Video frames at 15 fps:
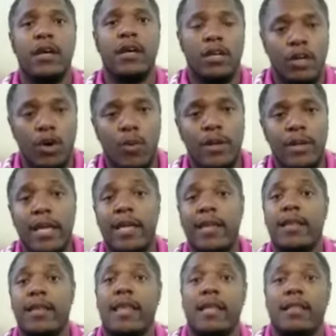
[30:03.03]
going in.
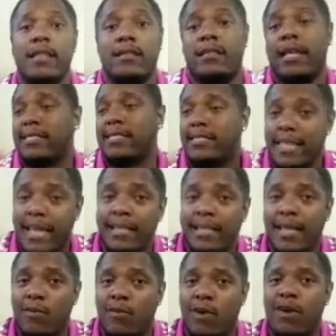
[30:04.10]
And they said
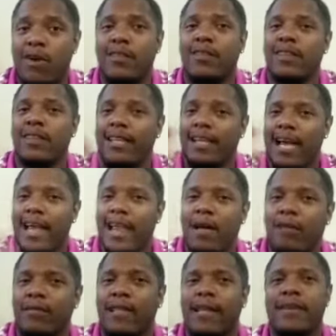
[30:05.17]
they were, and then they got
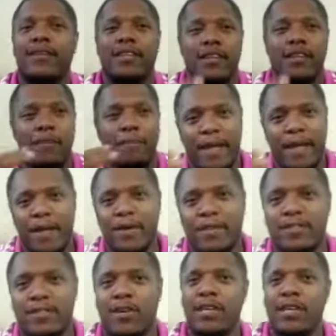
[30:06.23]
out there, and then their parents
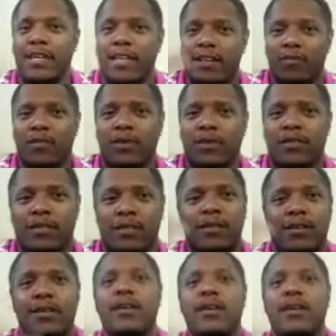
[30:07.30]
started hitting them with the